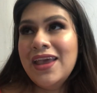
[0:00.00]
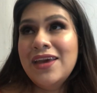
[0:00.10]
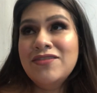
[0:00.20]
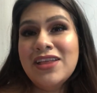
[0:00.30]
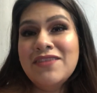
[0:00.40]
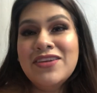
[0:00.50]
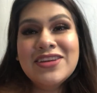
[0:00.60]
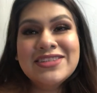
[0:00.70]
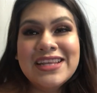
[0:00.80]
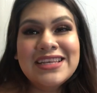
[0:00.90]
if you like
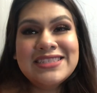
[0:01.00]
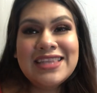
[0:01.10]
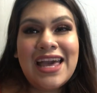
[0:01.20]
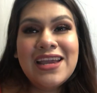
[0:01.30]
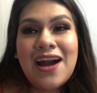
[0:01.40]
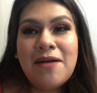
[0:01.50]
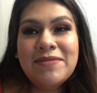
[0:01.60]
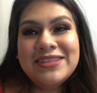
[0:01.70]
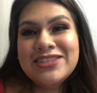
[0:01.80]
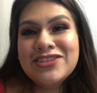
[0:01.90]
videos like this, like,
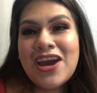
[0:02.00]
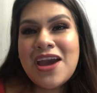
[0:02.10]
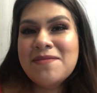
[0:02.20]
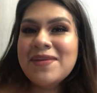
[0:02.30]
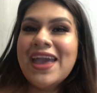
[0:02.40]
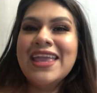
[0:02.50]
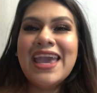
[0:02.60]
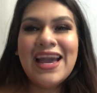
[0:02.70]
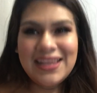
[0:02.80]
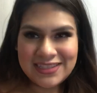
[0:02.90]
comment, subscribe, and
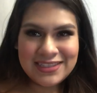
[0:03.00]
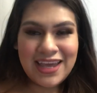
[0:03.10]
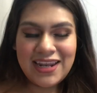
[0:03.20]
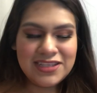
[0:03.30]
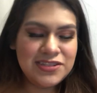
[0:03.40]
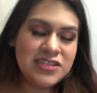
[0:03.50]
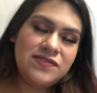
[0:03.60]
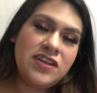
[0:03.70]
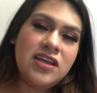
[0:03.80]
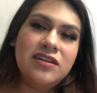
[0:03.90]
yeah, let's get into this
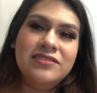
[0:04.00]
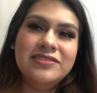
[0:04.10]
video.